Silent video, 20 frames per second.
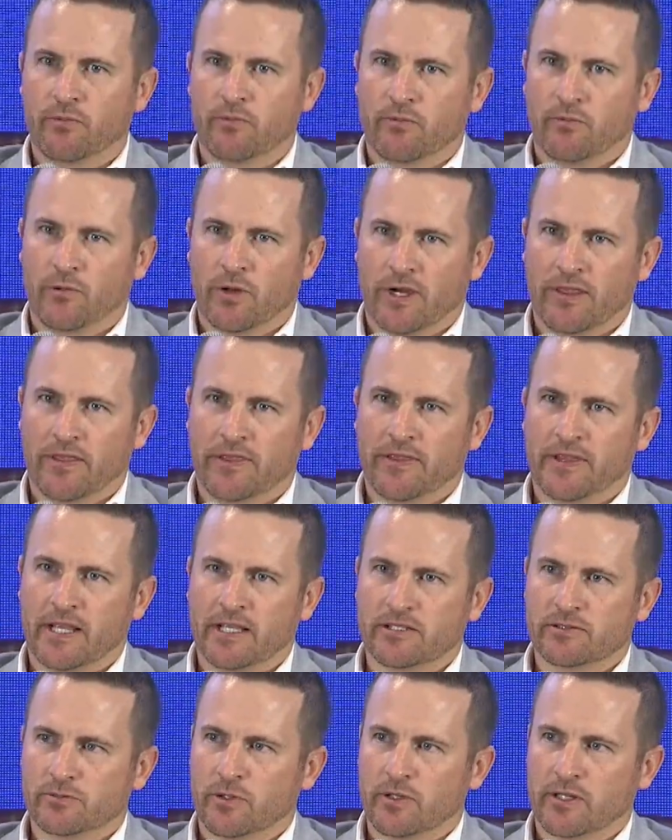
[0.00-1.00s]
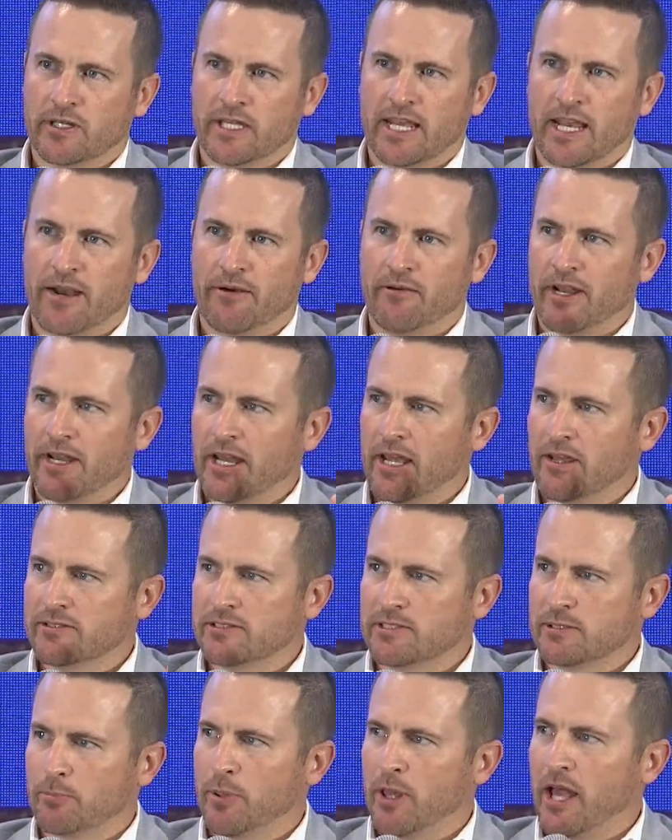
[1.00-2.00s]
one of the things we're looking at right now is
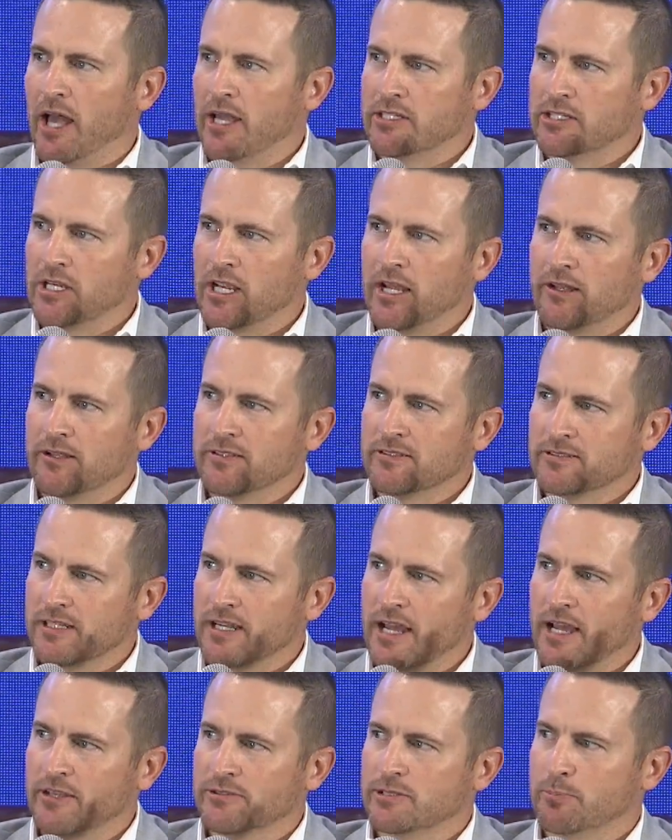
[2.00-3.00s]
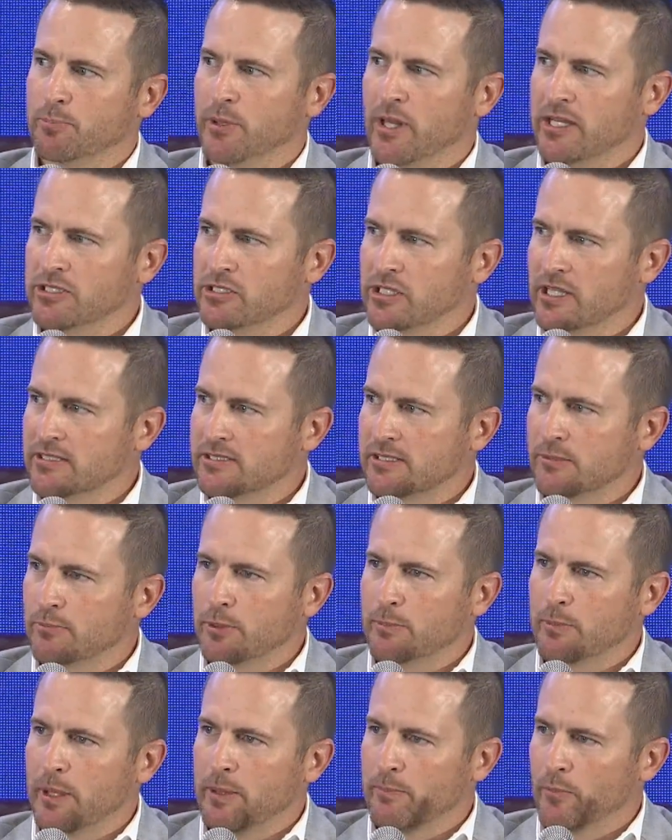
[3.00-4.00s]
supply chains and how supply chains could be
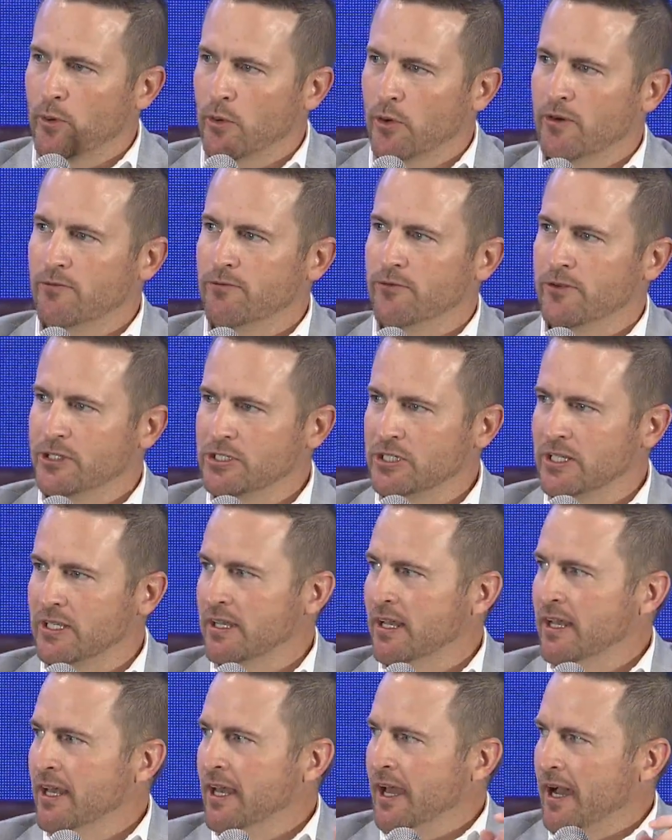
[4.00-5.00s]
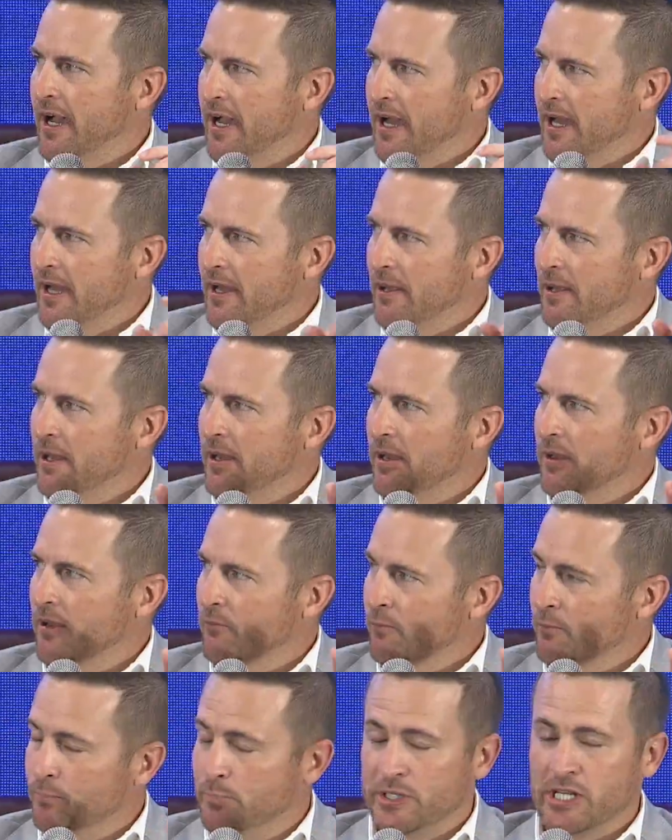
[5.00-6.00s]
made more efficient and
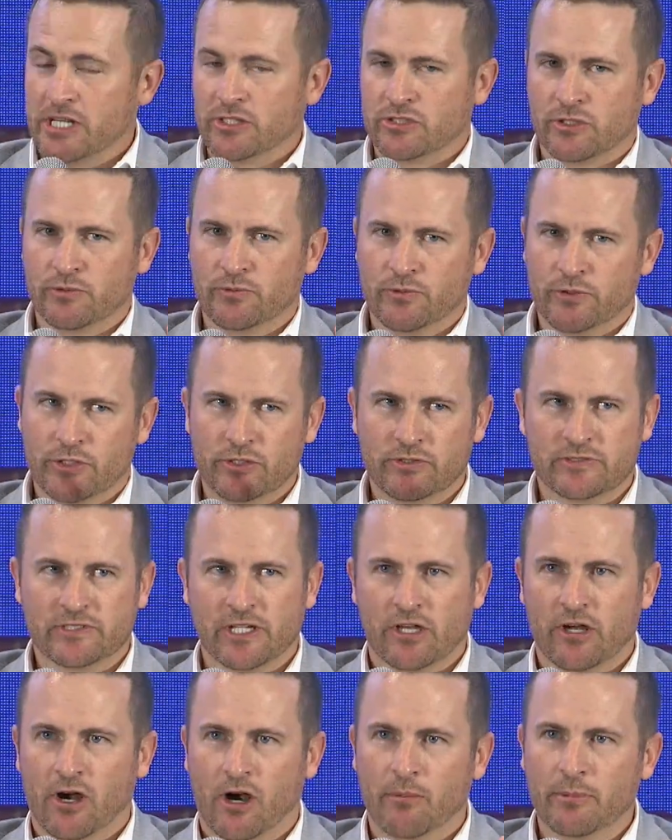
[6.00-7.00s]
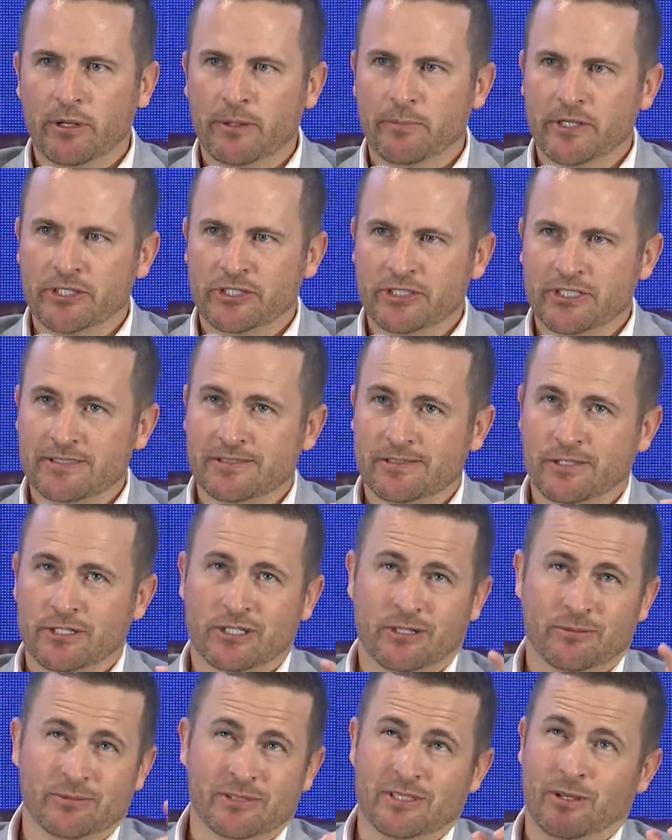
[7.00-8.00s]
potentially reducing carbon emissions. In
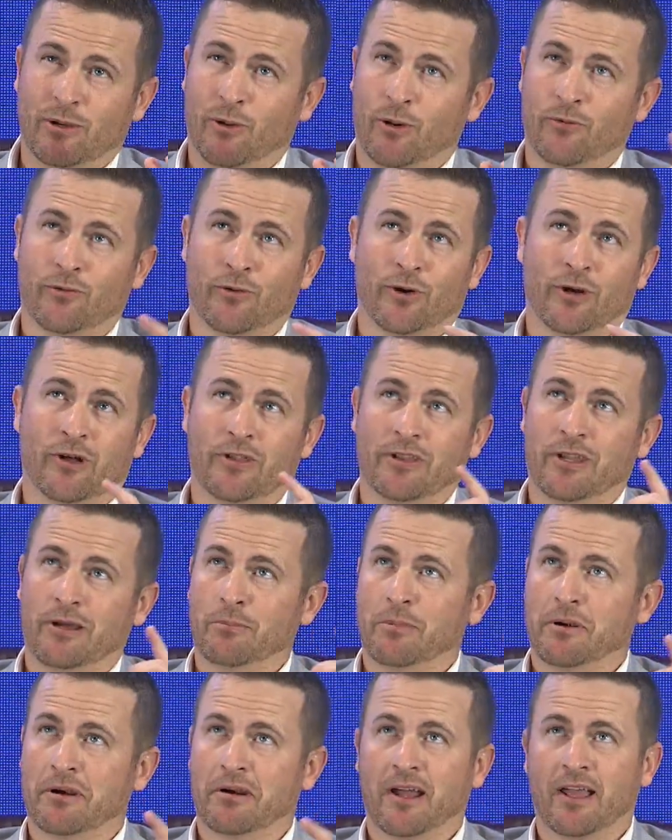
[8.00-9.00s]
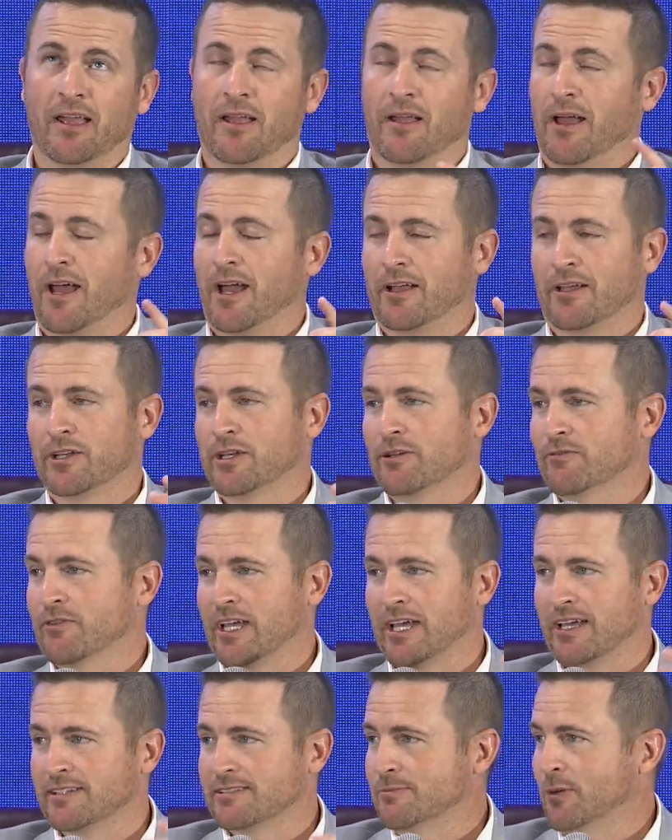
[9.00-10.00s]
terms of the overall number, I couldn't even
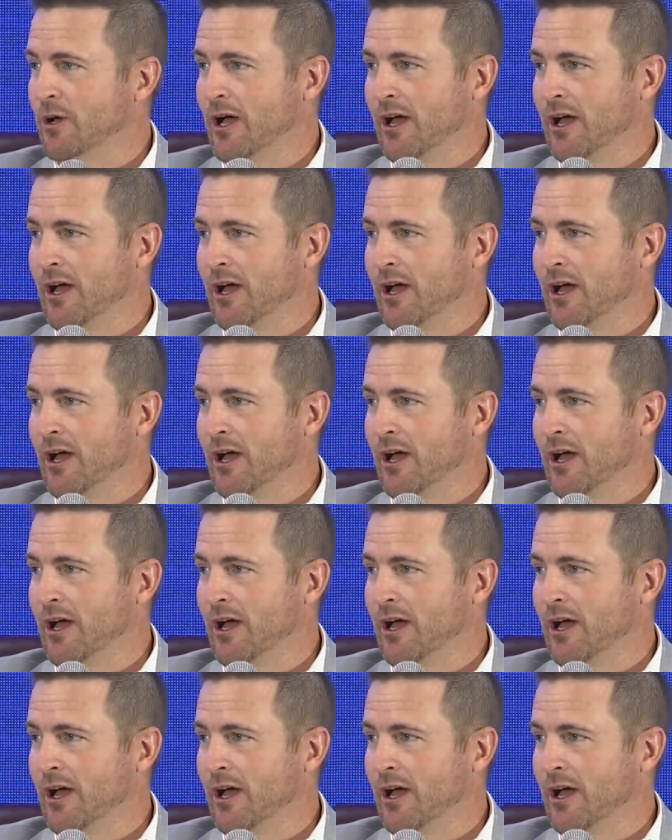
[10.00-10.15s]
guess.